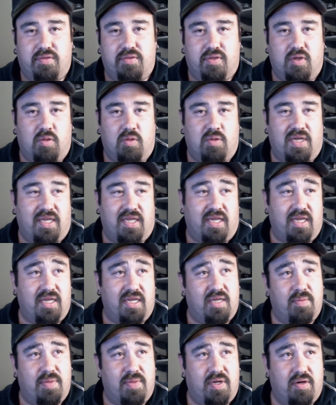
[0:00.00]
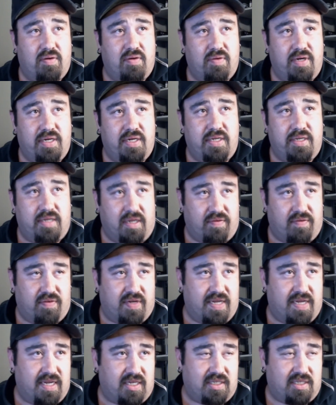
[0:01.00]
So am I getting a better reading? Have
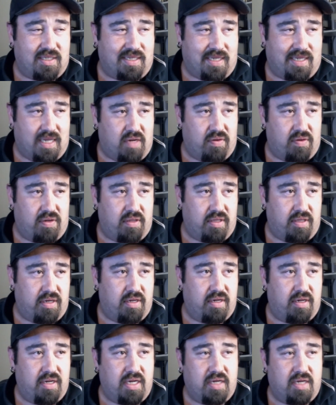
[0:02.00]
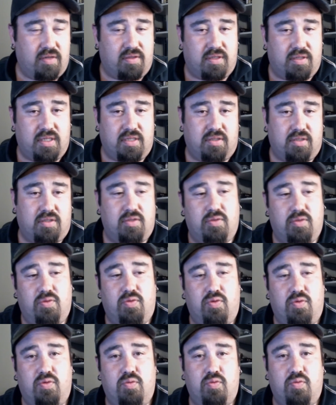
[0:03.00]
I actually calculated it out as
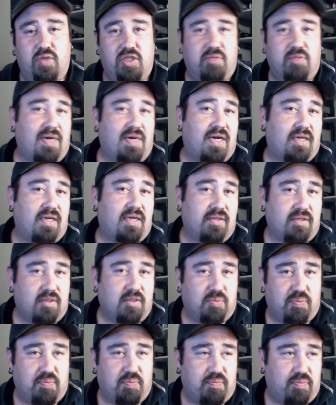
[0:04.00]
to which box is